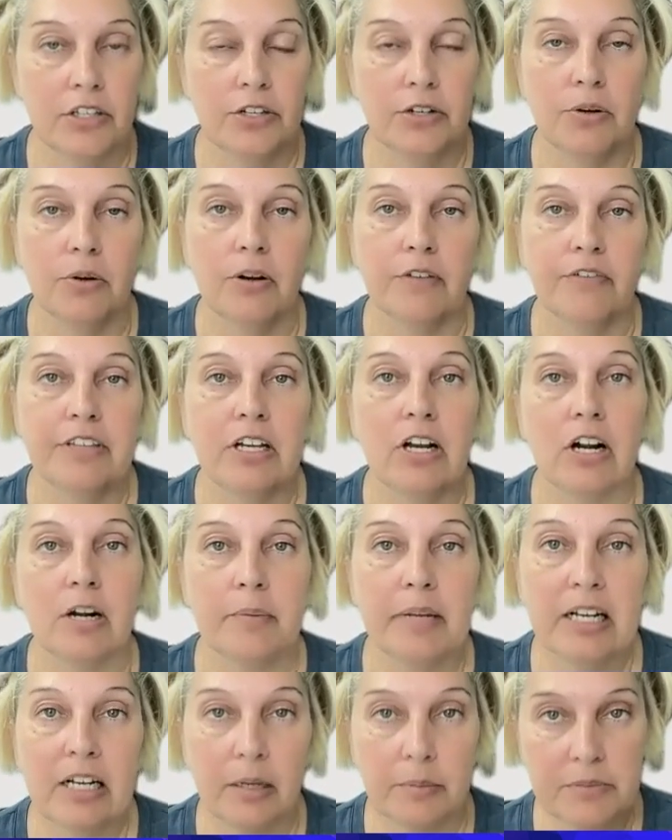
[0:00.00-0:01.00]
of the
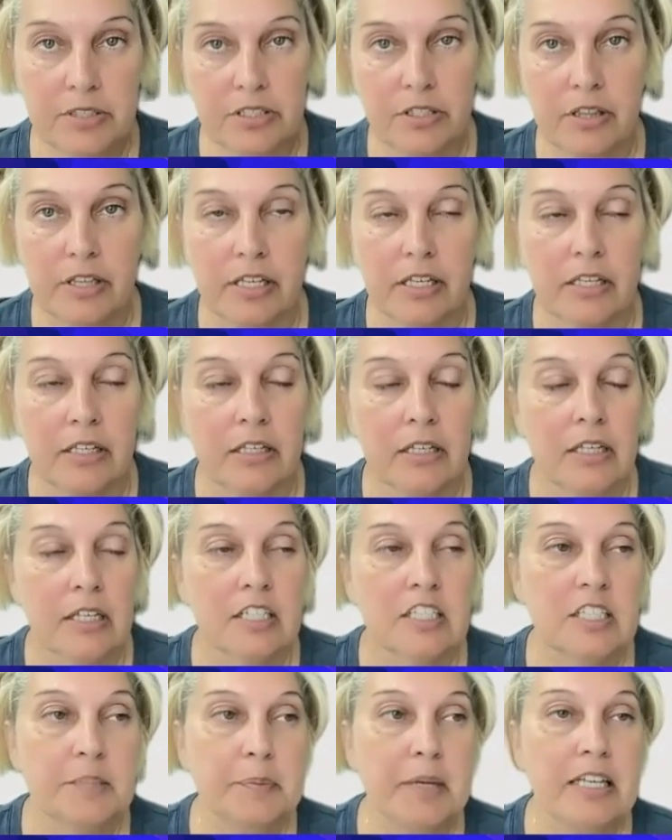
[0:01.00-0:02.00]
army, come to the
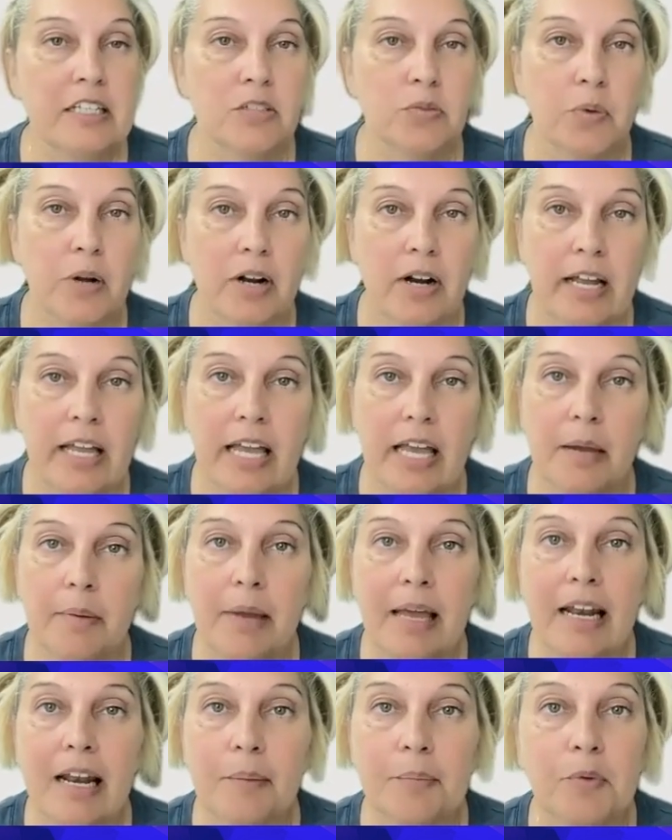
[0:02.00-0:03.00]
space where I am,
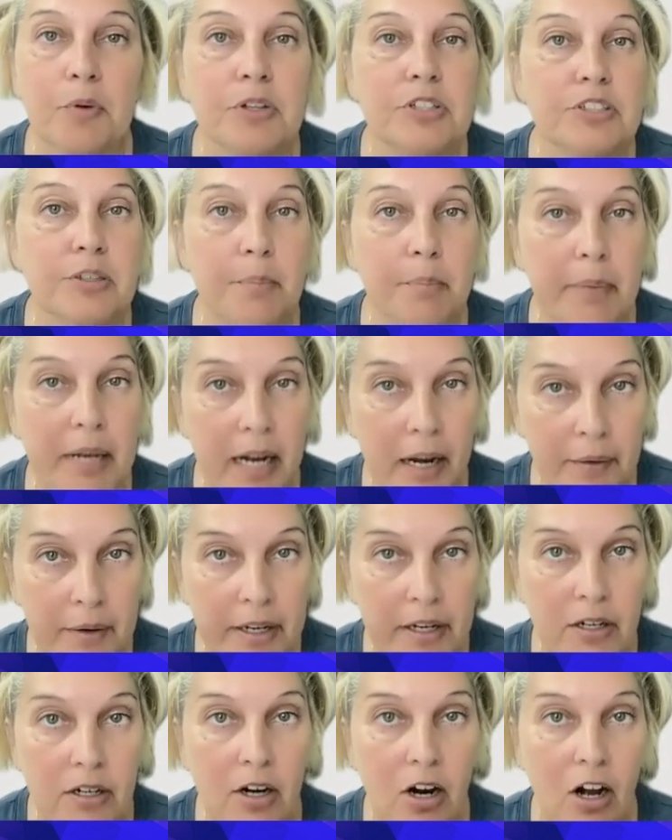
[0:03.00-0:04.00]
and I'm going to
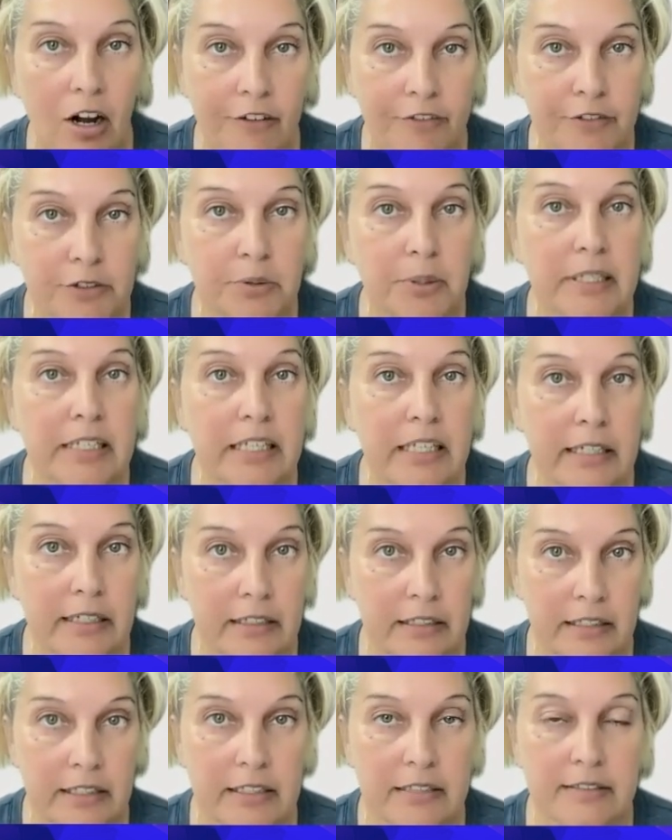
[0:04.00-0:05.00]
marry her off to
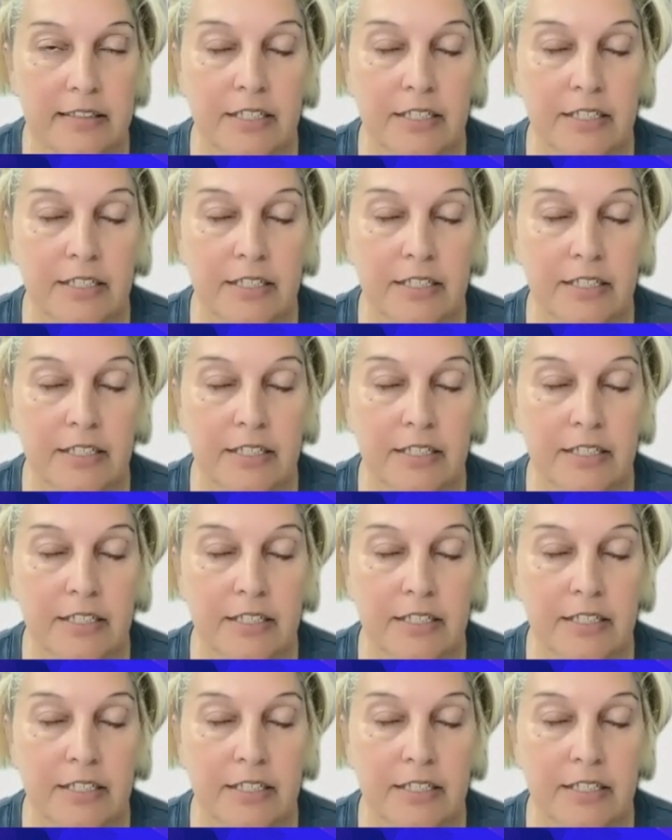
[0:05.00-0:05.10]
Achilles.